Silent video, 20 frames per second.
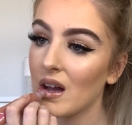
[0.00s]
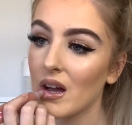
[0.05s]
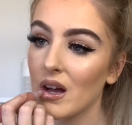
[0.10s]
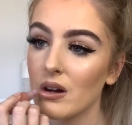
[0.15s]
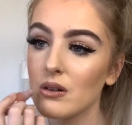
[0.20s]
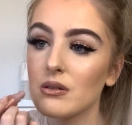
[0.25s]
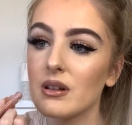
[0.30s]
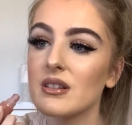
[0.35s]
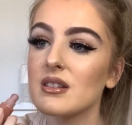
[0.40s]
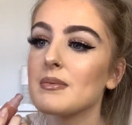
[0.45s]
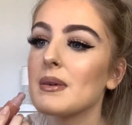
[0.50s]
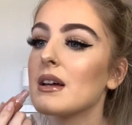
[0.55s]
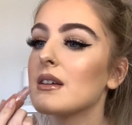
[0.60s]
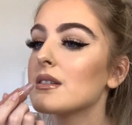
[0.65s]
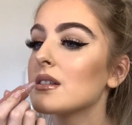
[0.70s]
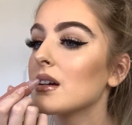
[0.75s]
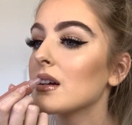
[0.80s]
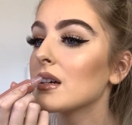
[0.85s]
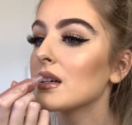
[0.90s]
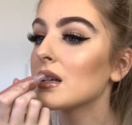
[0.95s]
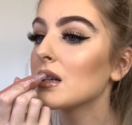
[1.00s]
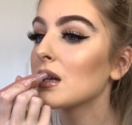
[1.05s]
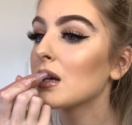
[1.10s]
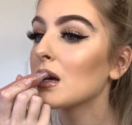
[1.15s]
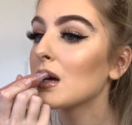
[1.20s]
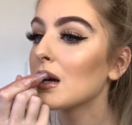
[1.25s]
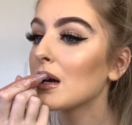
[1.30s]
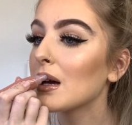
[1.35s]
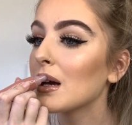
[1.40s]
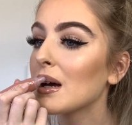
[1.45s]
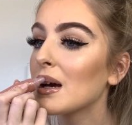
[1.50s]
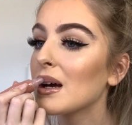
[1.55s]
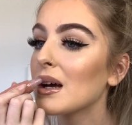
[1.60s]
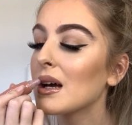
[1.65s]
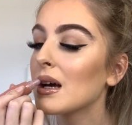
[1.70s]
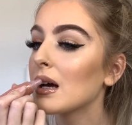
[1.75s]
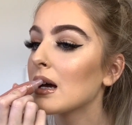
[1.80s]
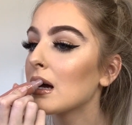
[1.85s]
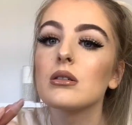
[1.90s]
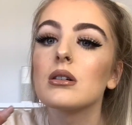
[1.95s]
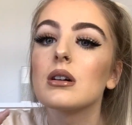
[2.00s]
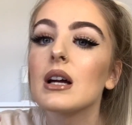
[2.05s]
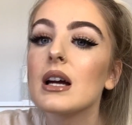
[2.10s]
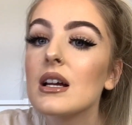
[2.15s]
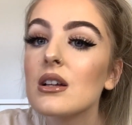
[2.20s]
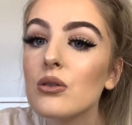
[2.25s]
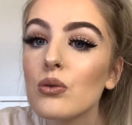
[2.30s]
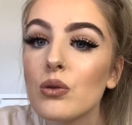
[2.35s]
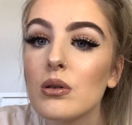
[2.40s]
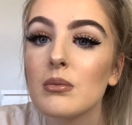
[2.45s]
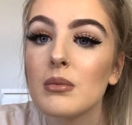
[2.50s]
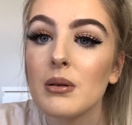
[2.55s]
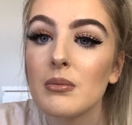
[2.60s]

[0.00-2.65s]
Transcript: Oh, that smells nice. Ignore my